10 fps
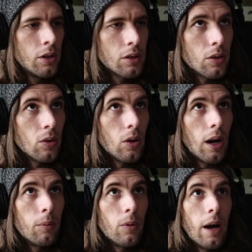So
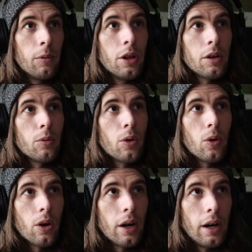I'm clicking
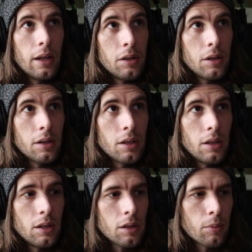record, and as you can see,
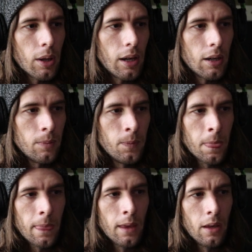it's playing.
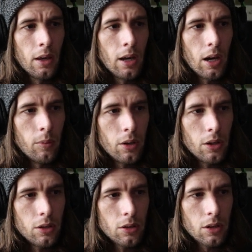I'm
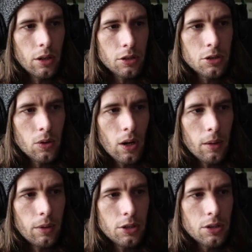gonna click show
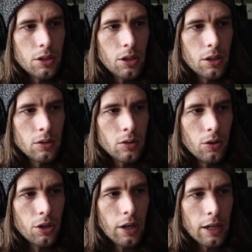automation here, or
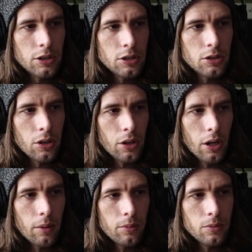you can actually just turn it
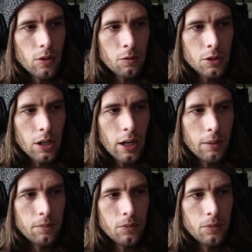up over time.